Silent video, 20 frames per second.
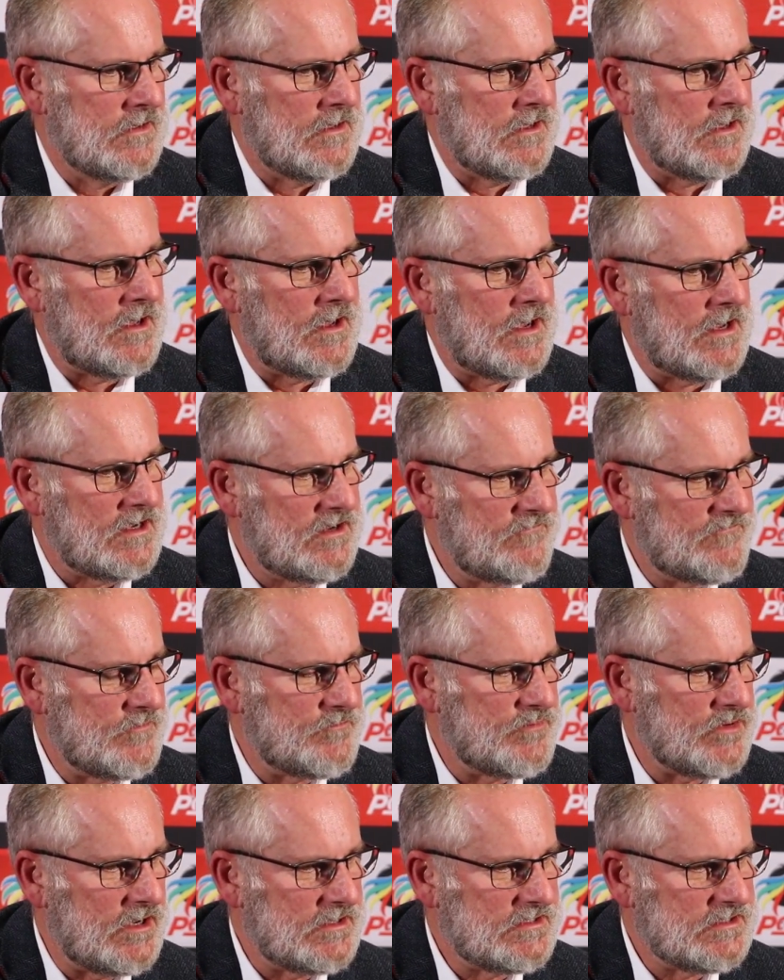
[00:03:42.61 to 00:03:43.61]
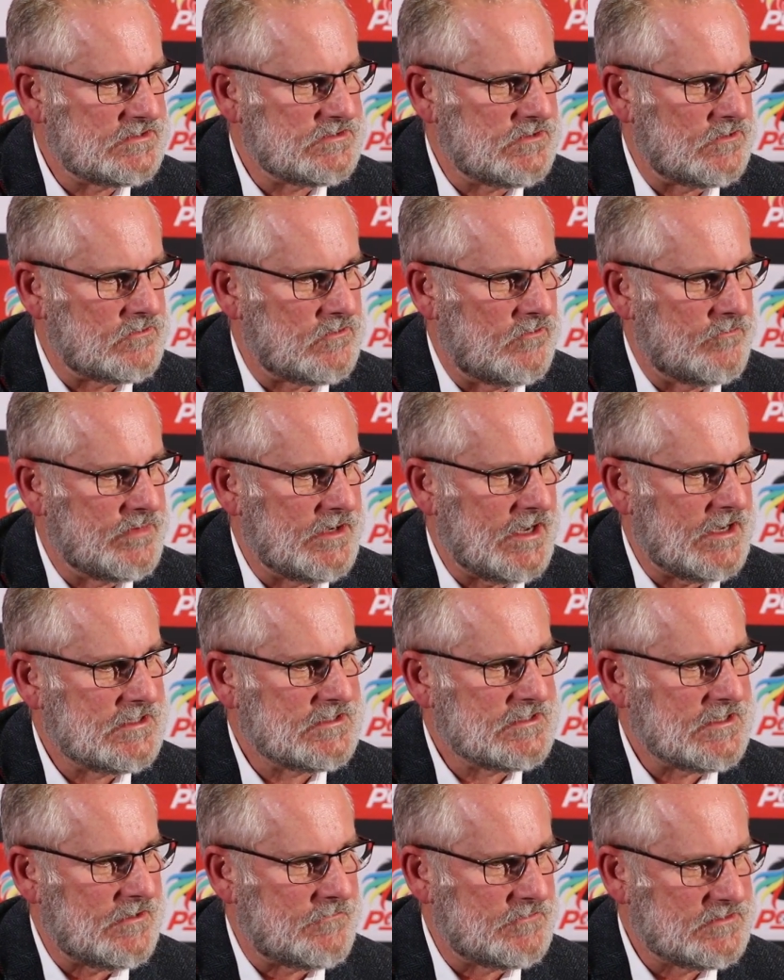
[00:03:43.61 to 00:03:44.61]
And if a protest or
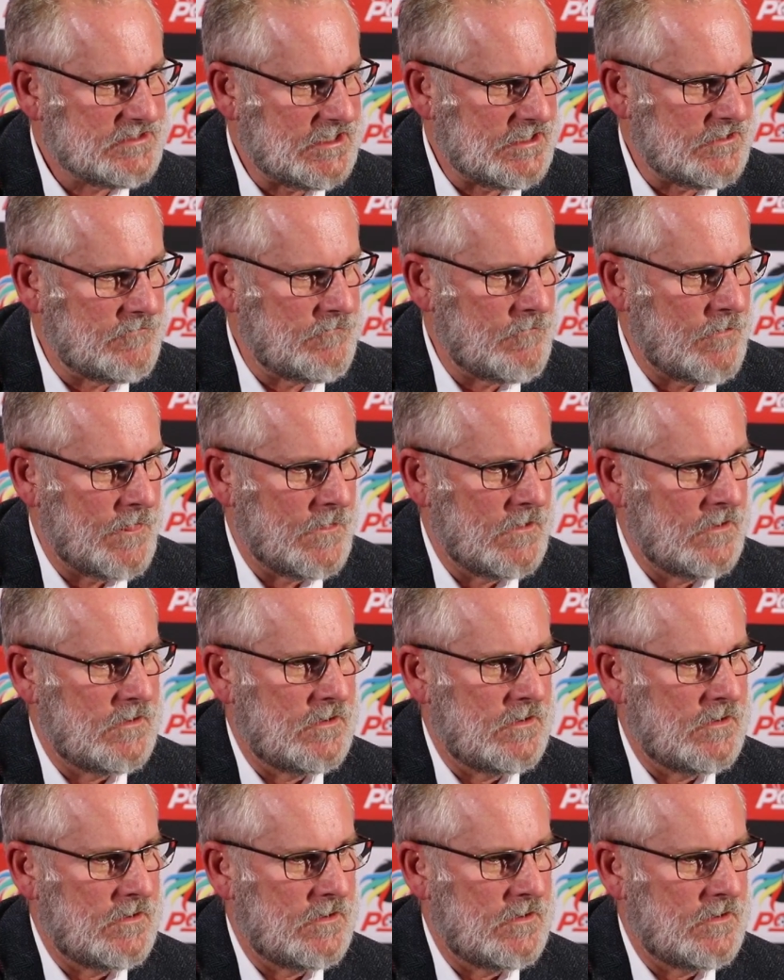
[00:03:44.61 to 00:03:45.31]
complaint comes in,